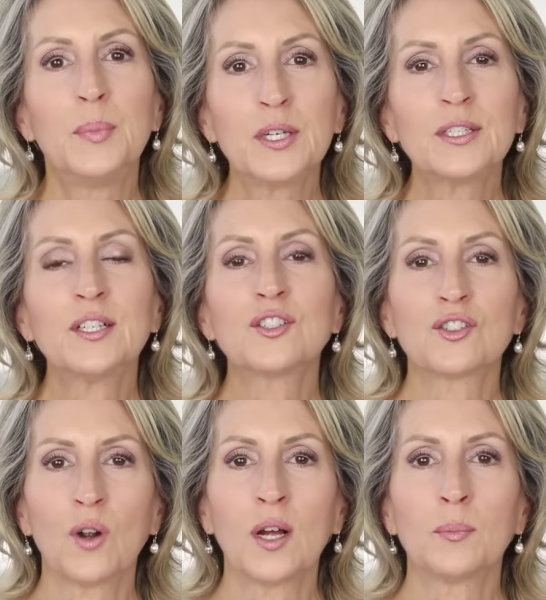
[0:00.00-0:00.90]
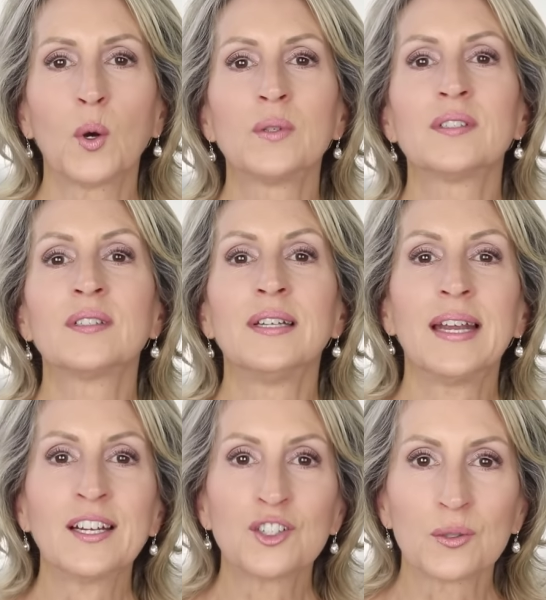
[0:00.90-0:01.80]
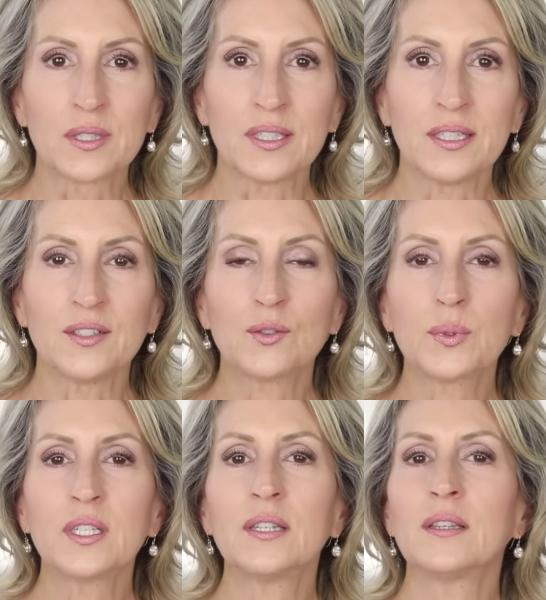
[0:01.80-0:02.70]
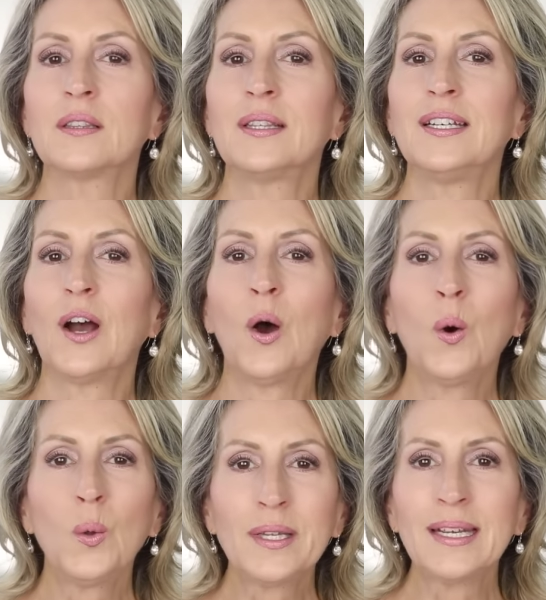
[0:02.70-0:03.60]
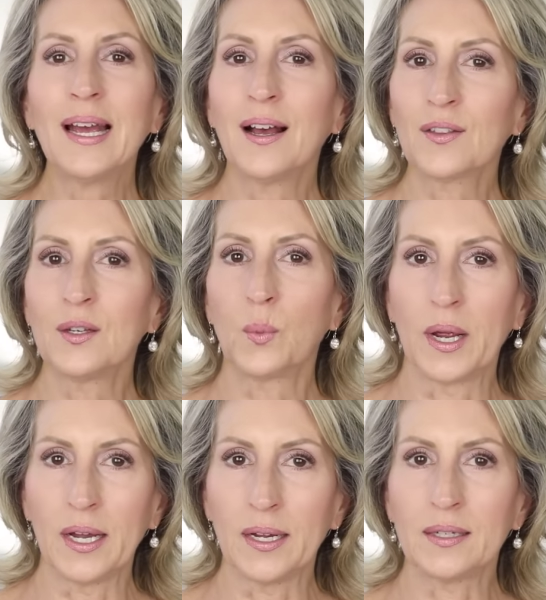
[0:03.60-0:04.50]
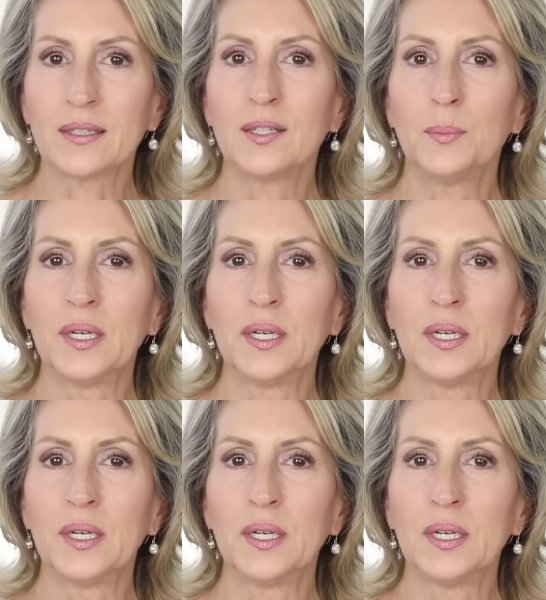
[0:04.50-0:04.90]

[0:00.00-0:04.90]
Building strong bones naturally is really the only healthy way to